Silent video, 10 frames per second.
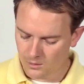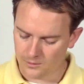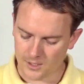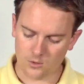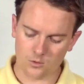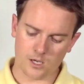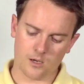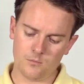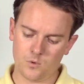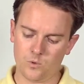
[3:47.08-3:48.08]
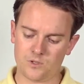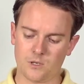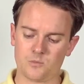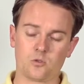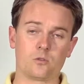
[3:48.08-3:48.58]
They all come with
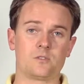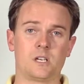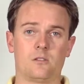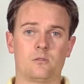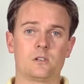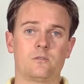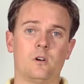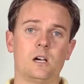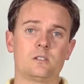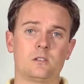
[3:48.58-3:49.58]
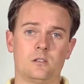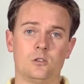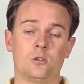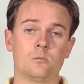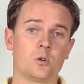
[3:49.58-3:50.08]
some sort of tethering device that
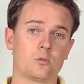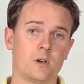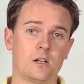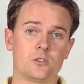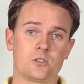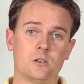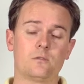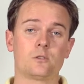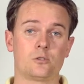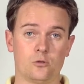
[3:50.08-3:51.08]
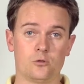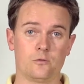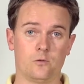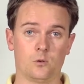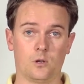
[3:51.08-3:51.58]
you can put around yourself should you
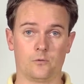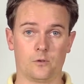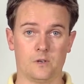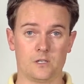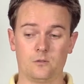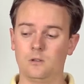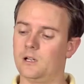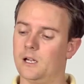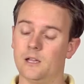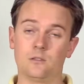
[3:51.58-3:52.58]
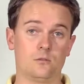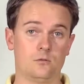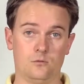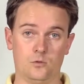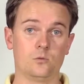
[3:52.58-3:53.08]
fall off your vessel, and
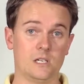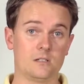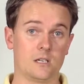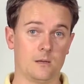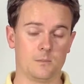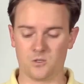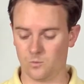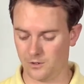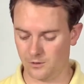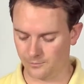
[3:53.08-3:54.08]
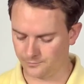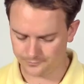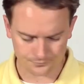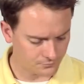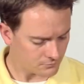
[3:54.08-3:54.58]
you'll need to keep this with you.
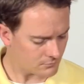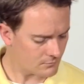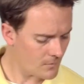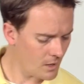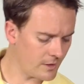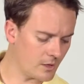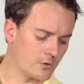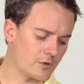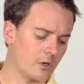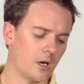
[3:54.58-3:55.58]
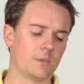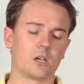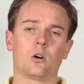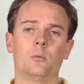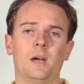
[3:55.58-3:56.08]
They also come in
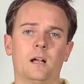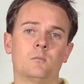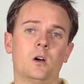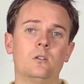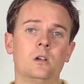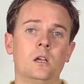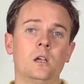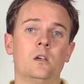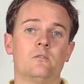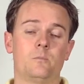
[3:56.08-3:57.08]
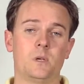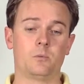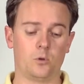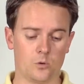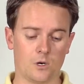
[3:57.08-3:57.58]
a compact mode for
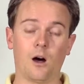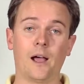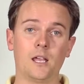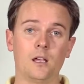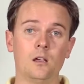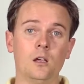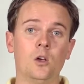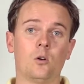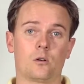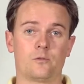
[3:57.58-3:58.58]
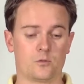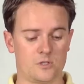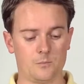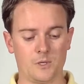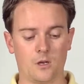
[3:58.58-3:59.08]
people who are hiking, or if you're
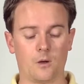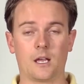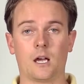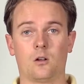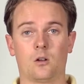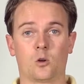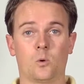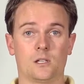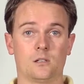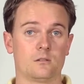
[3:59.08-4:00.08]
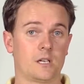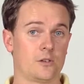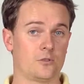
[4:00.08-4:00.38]
simply going out on a quick little day